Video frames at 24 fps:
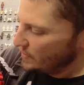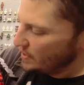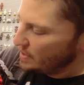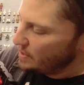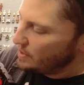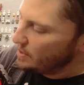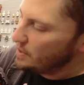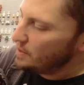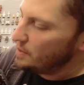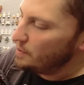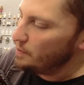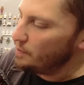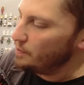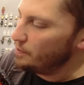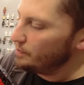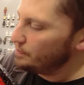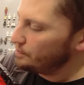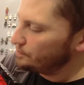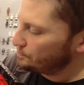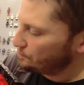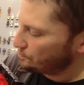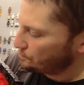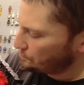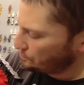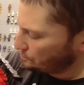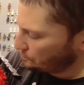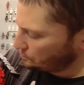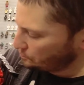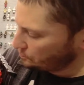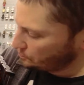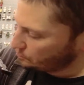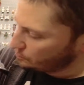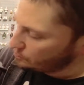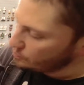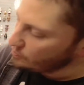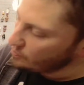
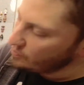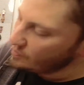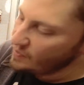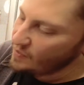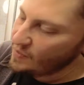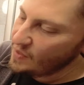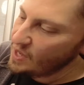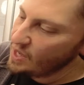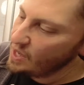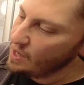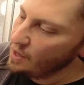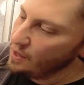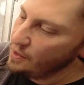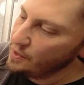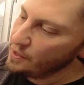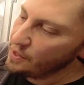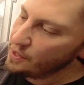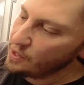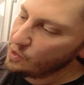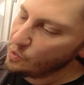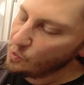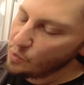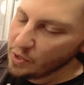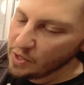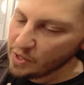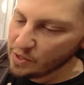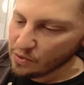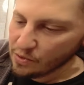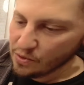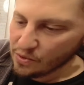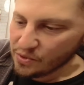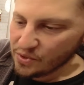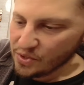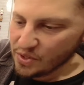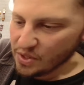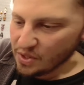I like the
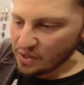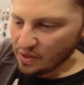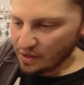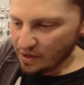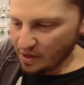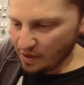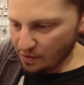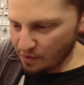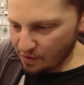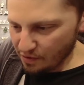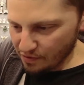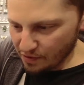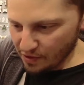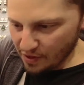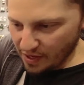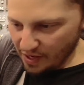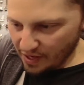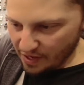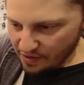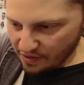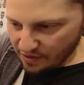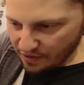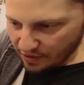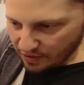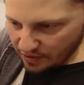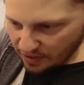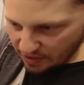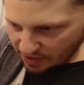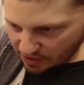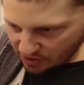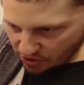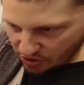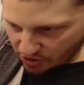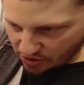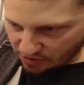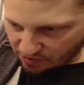wheels. However, I thought they
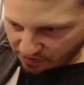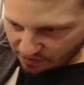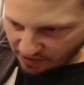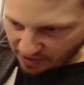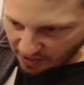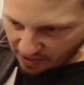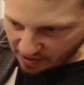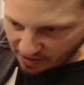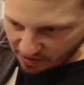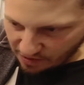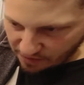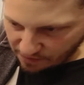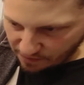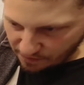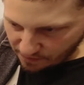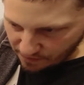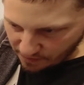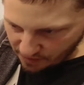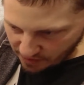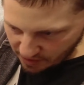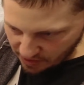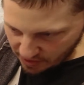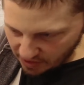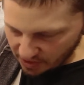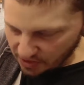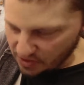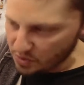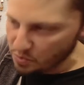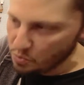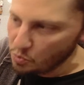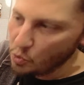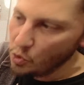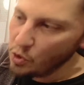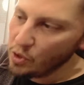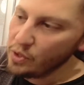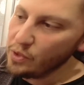should have gave this
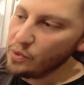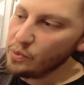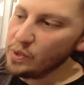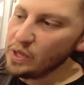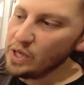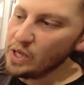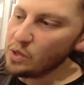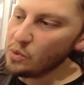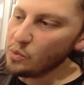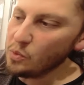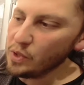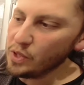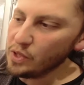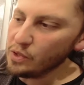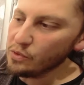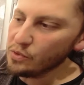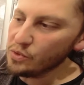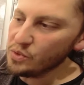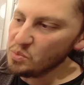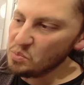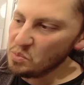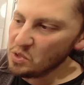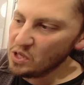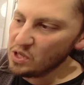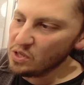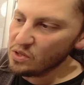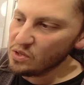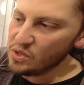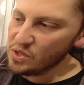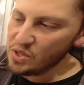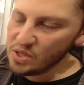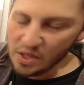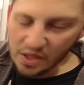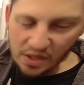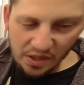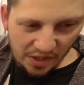more unique wheels
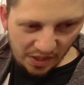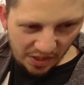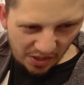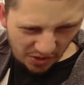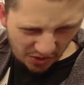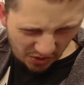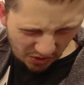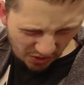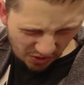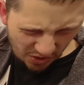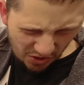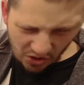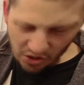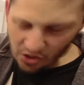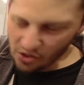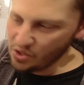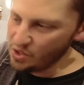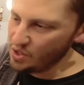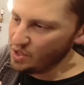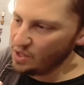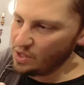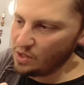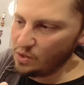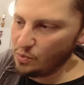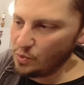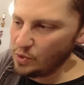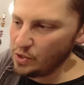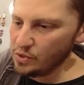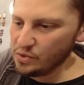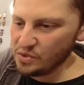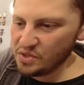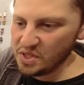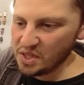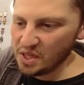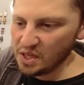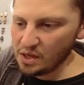because these look just like the
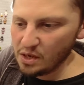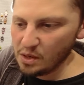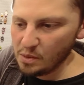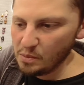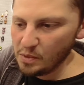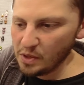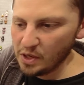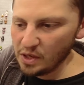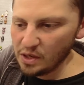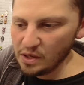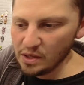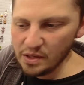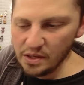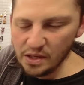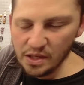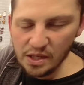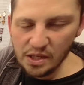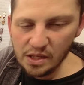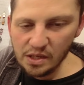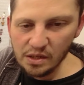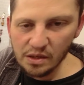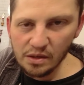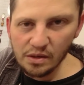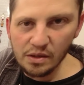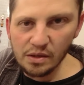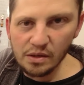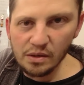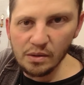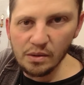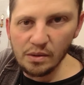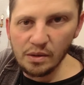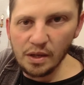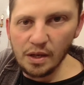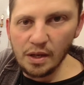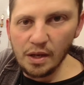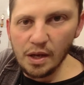wheels that come on the
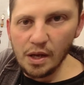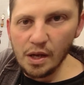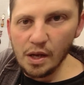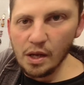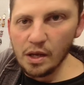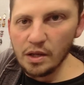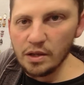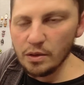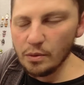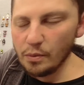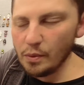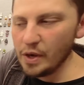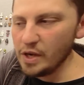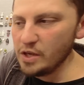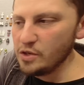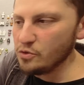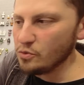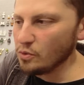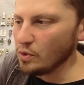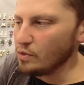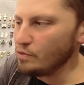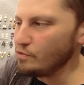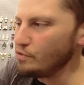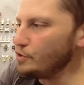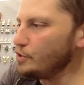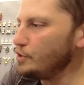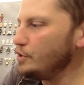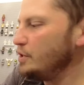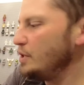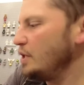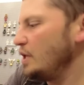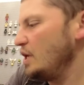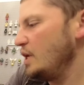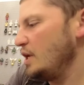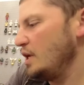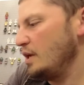Range Rover.
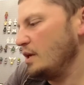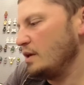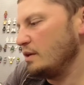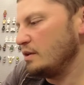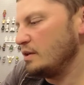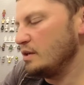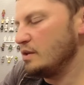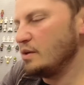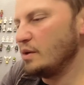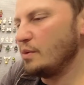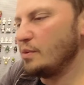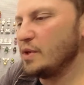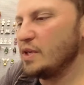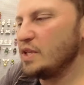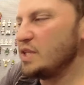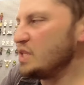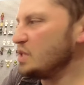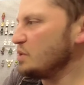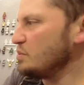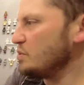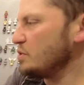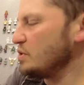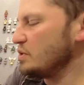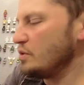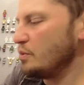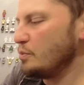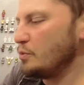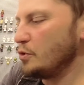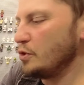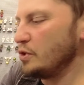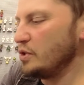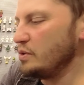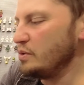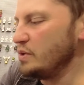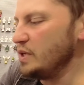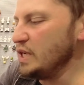You know, I wanted something a little
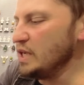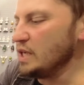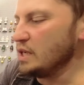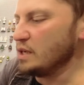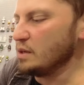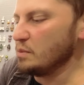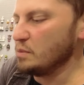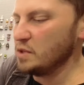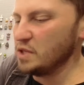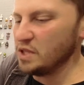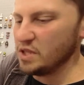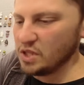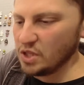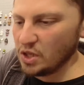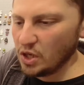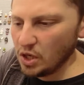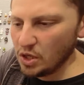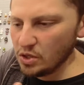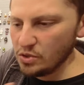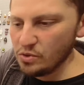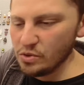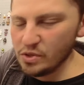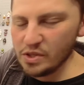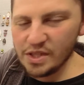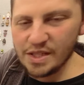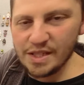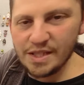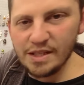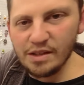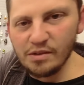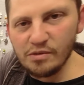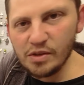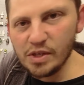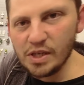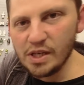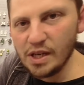more unique. I mean, it's
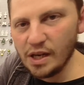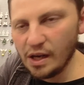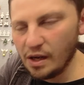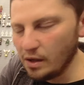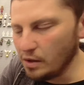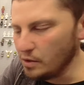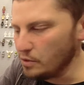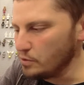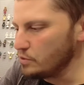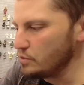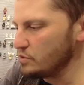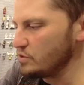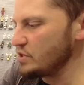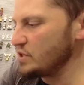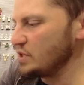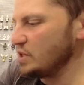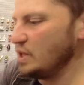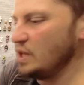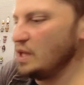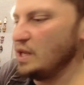$170.